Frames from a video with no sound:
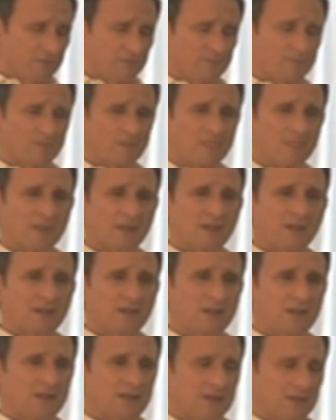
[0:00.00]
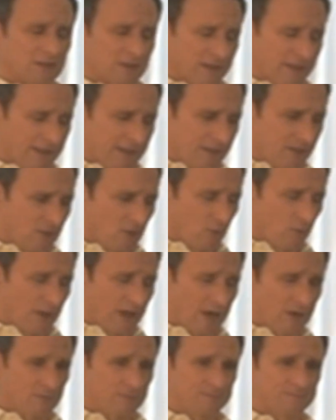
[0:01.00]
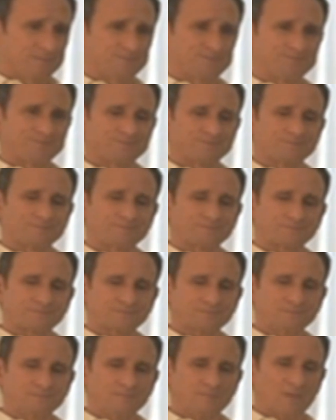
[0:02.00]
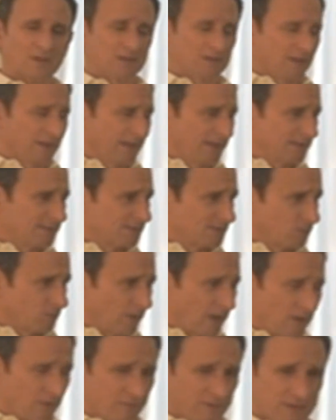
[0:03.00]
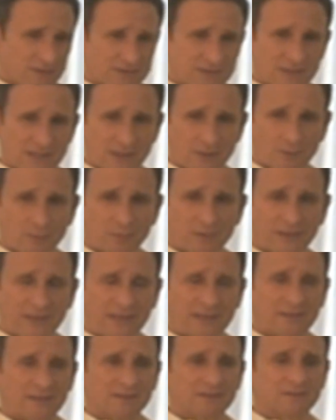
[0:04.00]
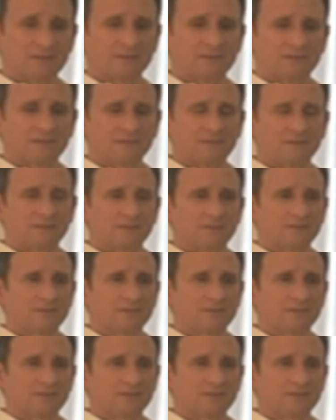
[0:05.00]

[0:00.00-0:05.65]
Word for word: of love and let it go out and let it surround the entire planet,